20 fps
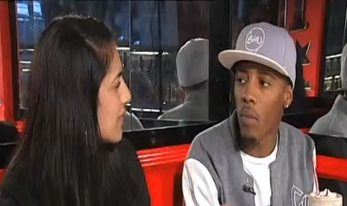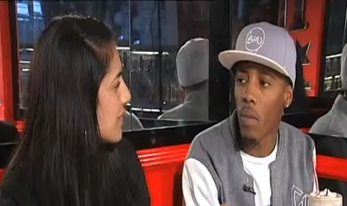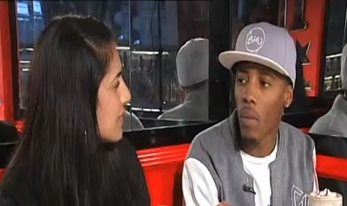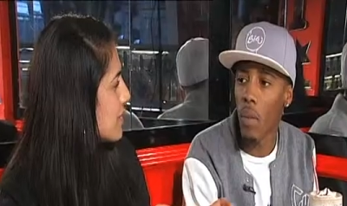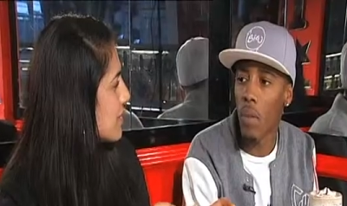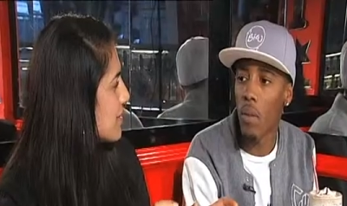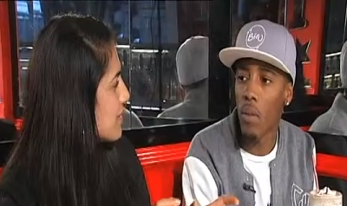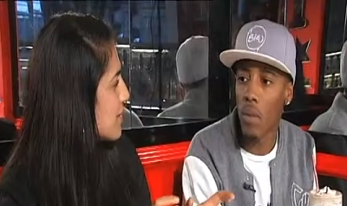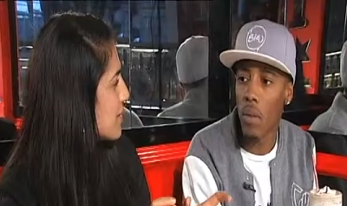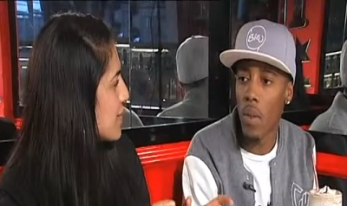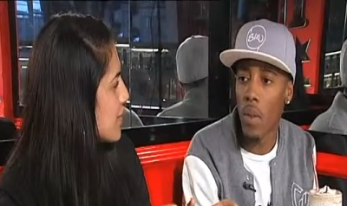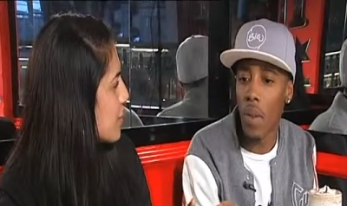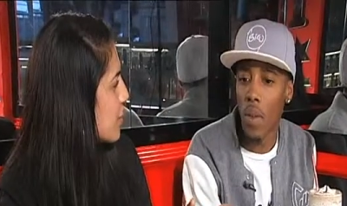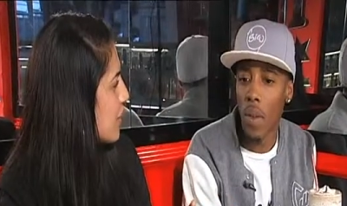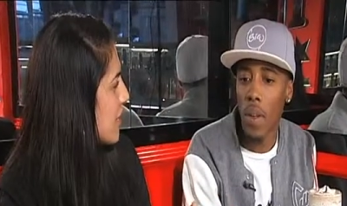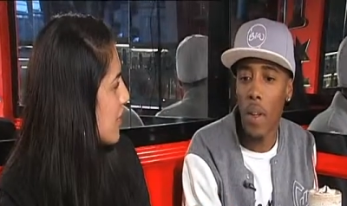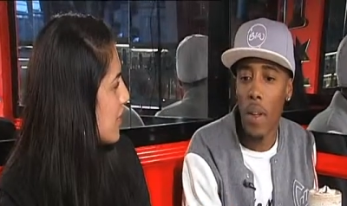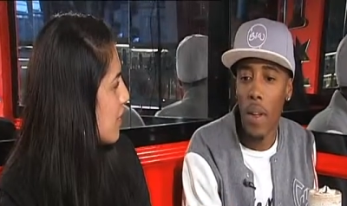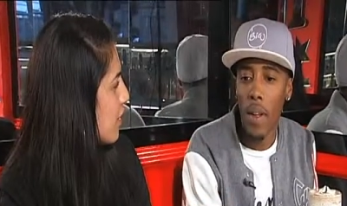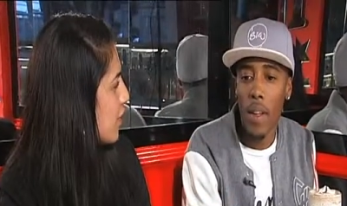Speaker 1: and
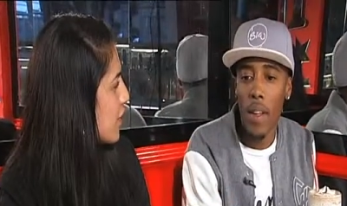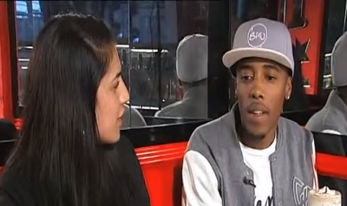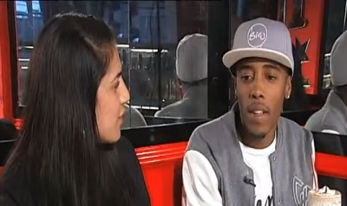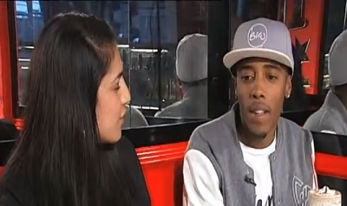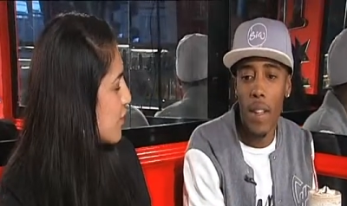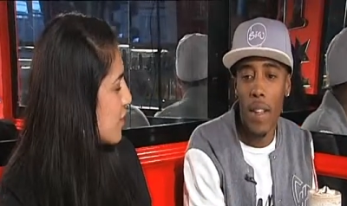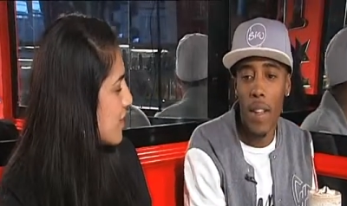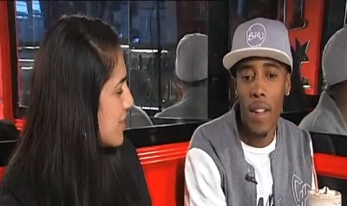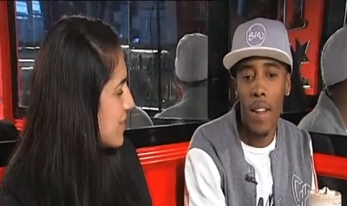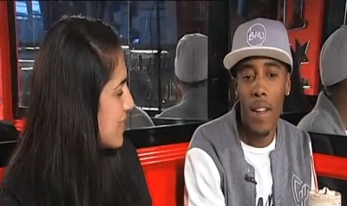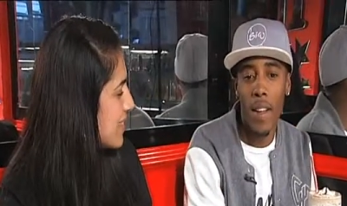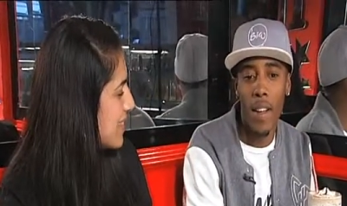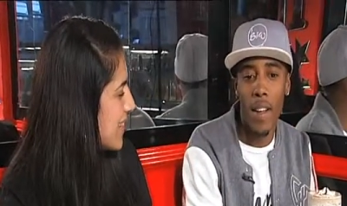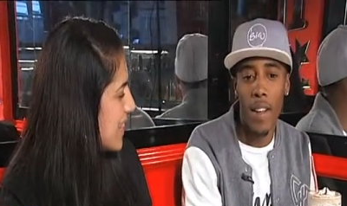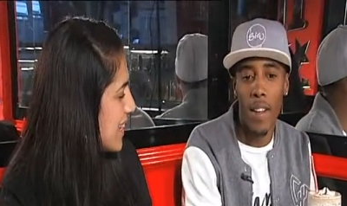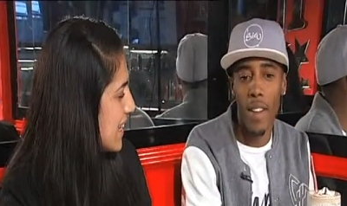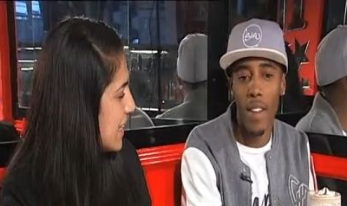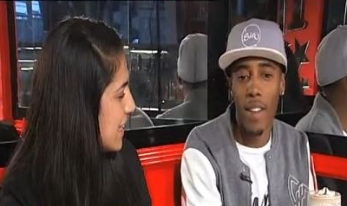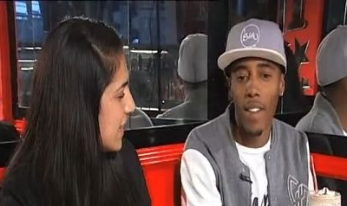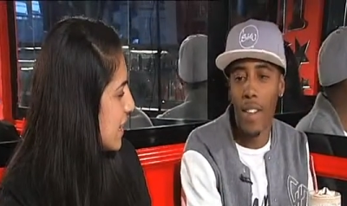sweet. Like you've got yeah.
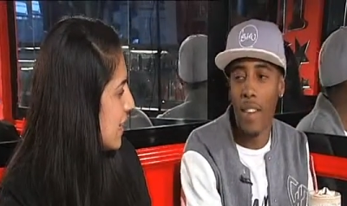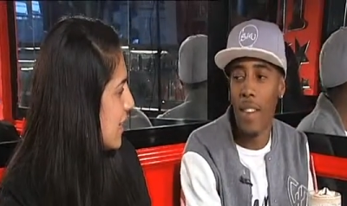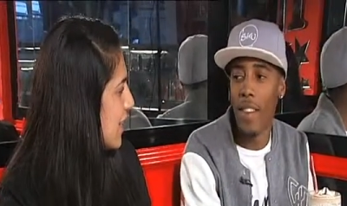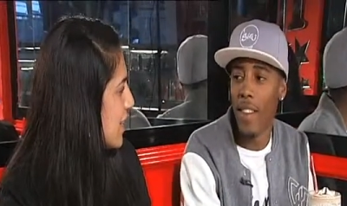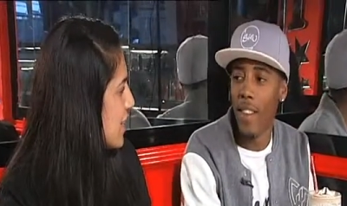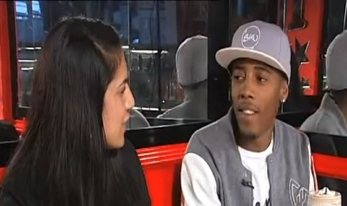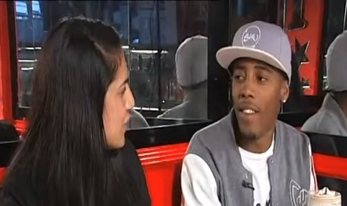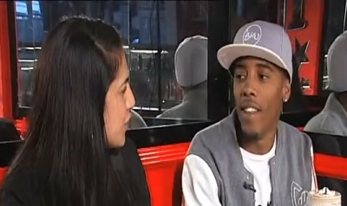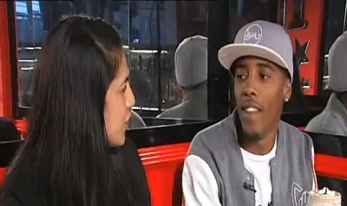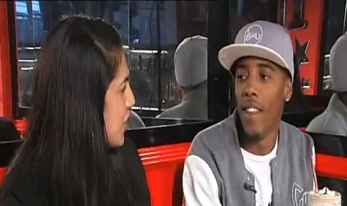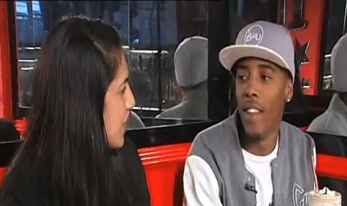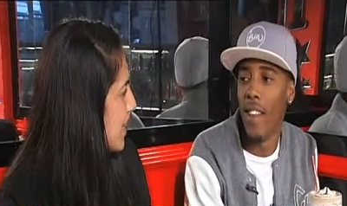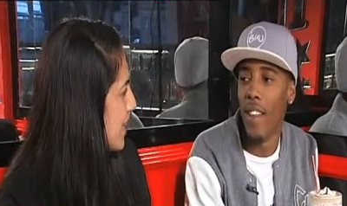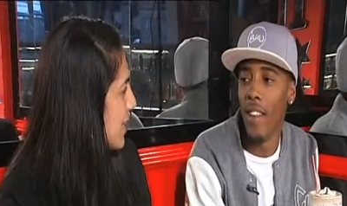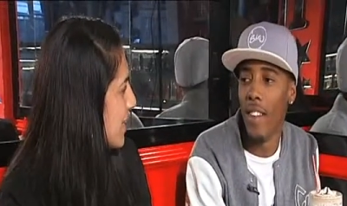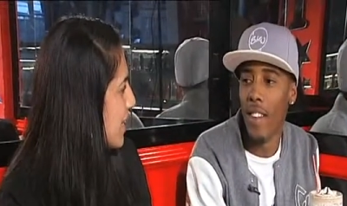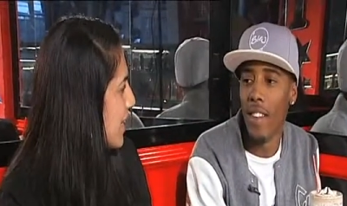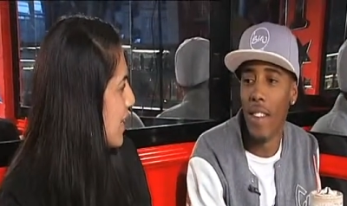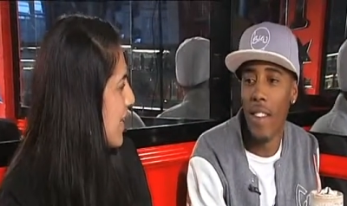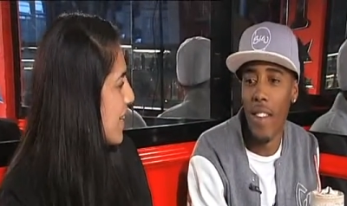sneaky, yeah.
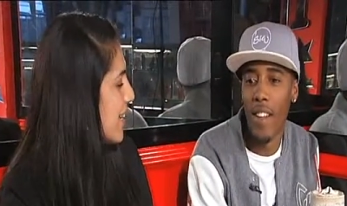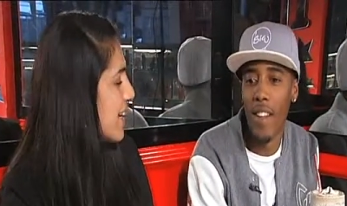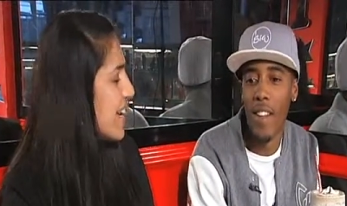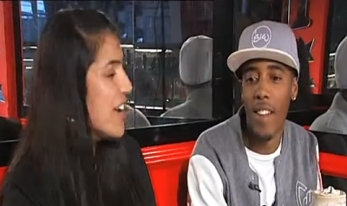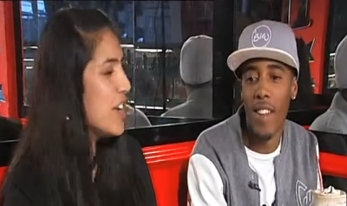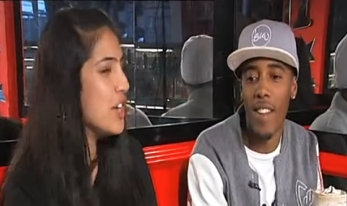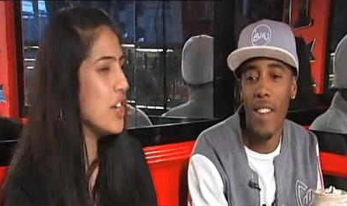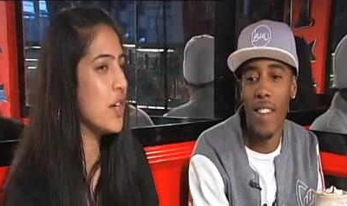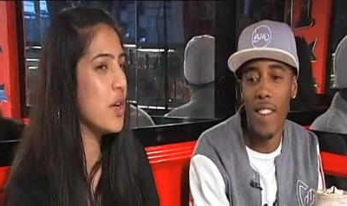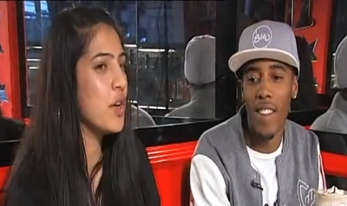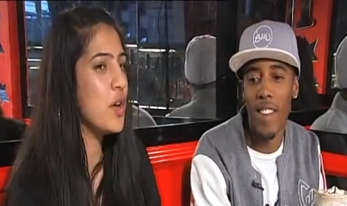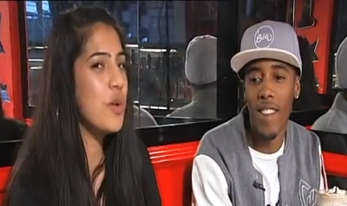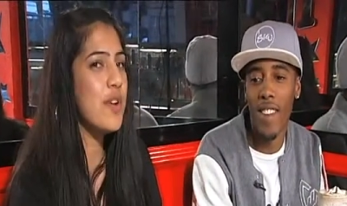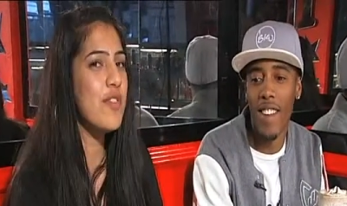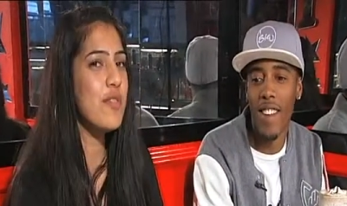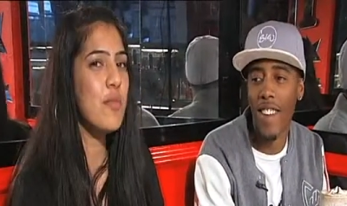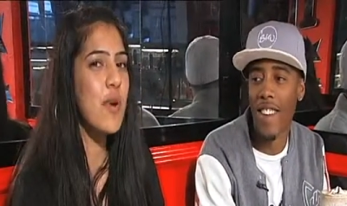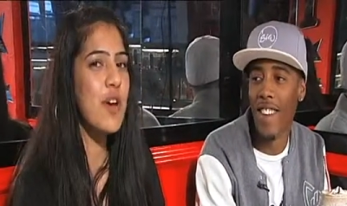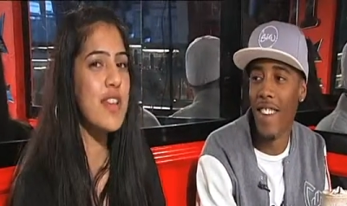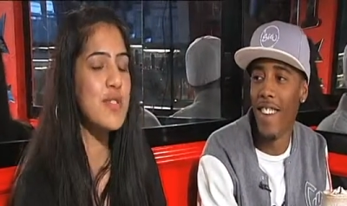cheeky. Yeah. You know who it
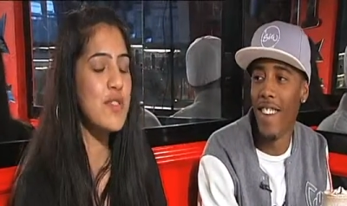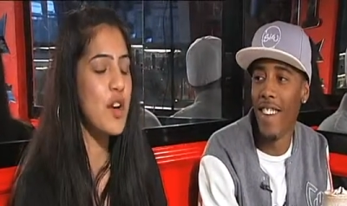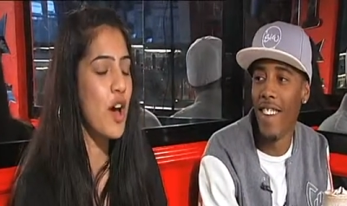reminds?